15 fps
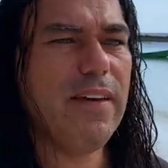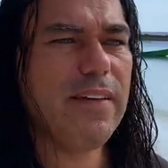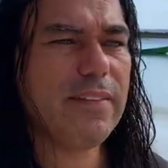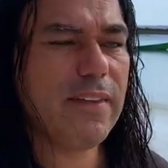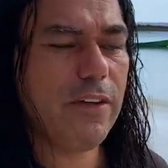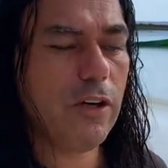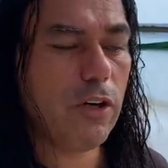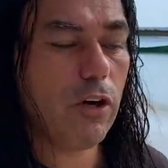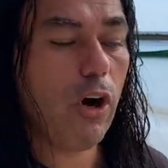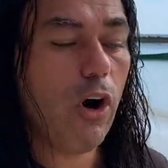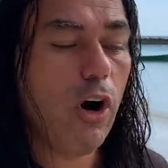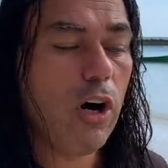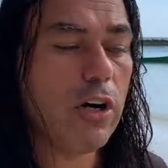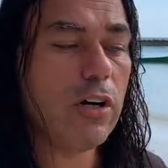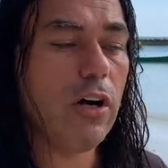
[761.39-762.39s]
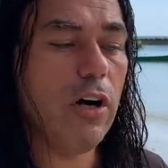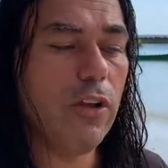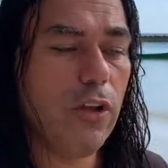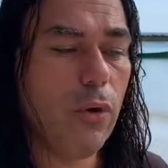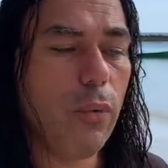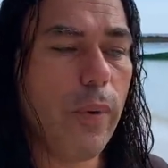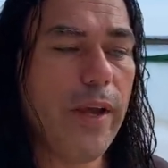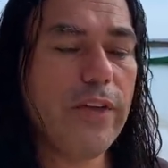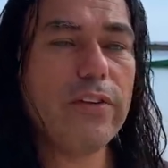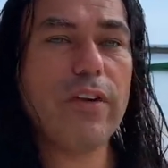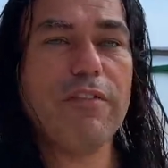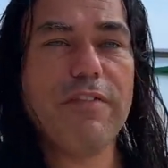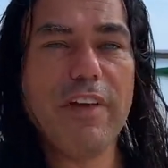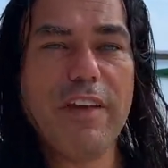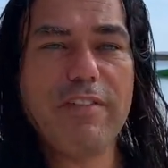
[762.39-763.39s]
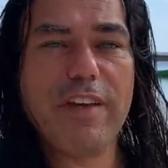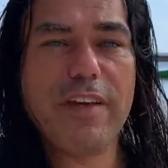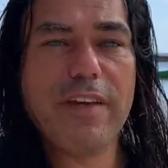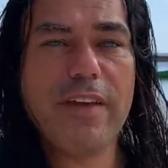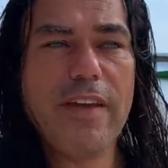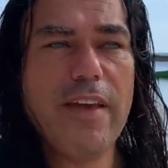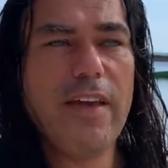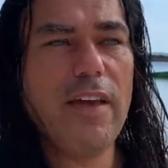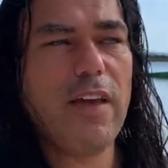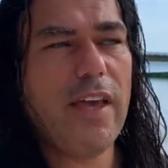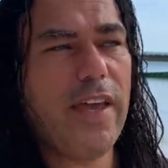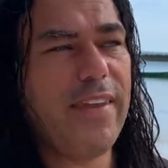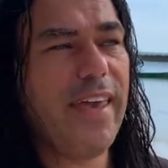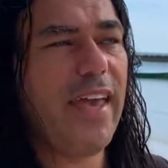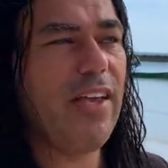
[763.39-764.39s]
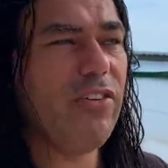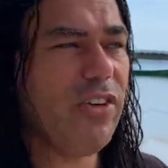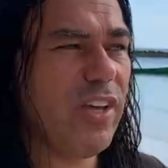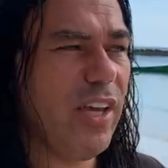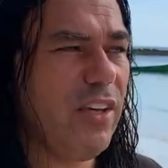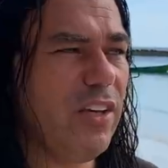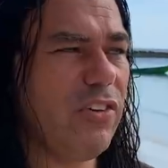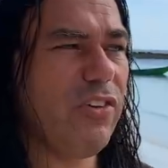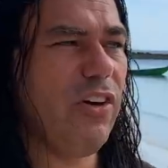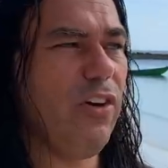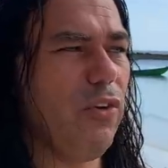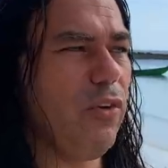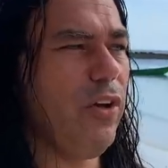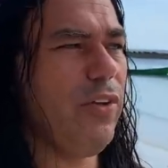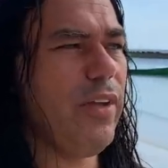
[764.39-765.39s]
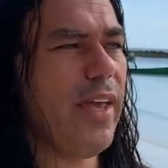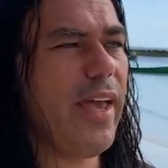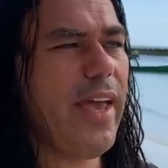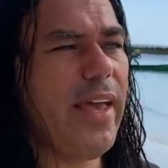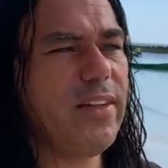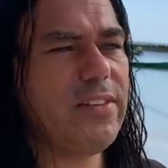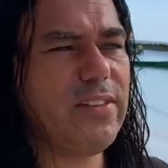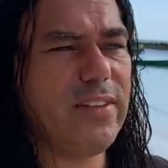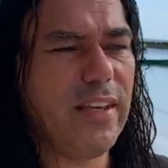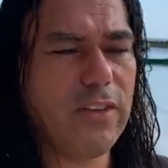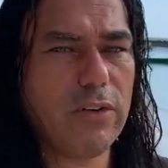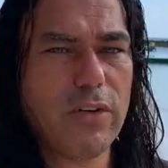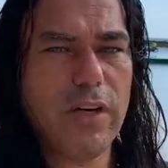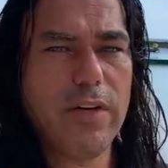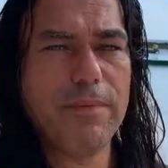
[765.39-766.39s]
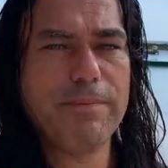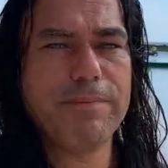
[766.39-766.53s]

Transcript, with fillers: that there are other ways of living and educating children, et cetera.